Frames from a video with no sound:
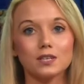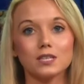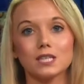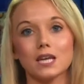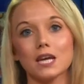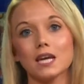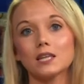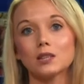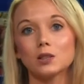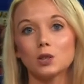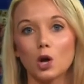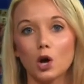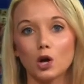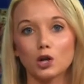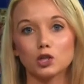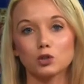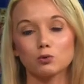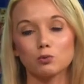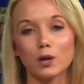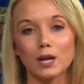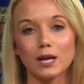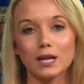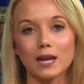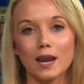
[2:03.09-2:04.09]
attend launch
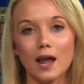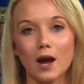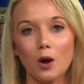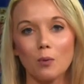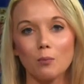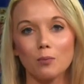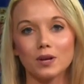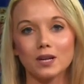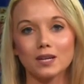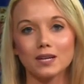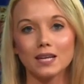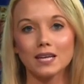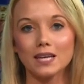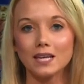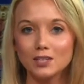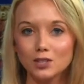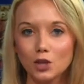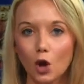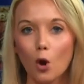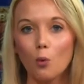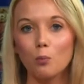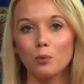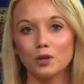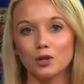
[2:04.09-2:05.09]
right now, but it is
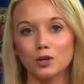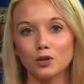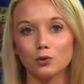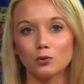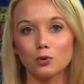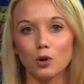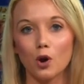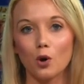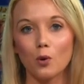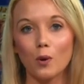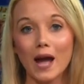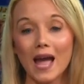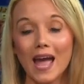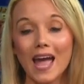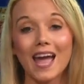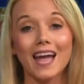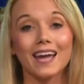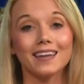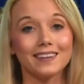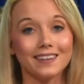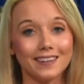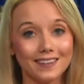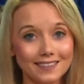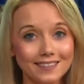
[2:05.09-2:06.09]
hoping to grow
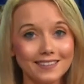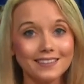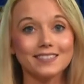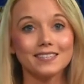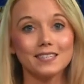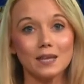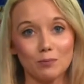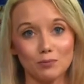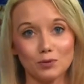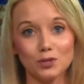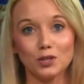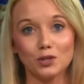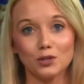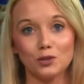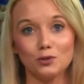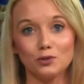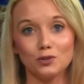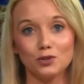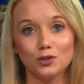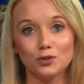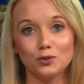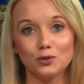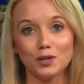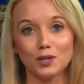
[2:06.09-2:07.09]
and is accepting new
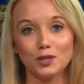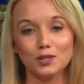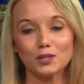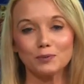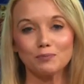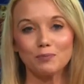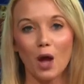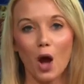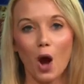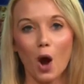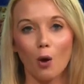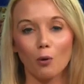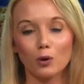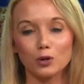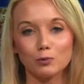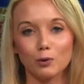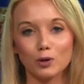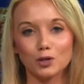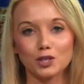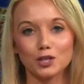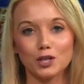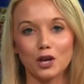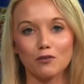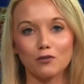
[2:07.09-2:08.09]
students. Always
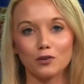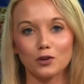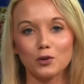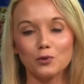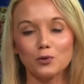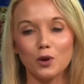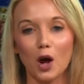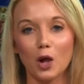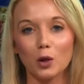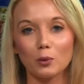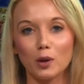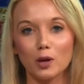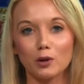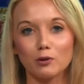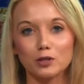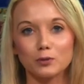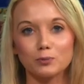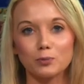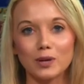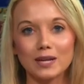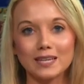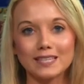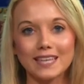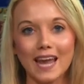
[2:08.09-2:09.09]
watching out for you, Colorado
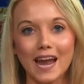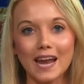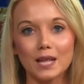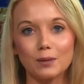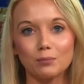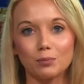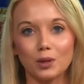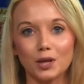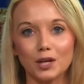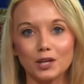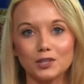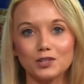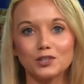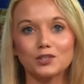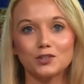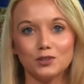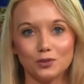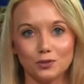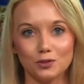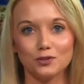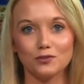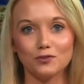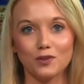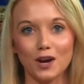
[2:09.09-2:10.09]
Springs. Katie Blaze, News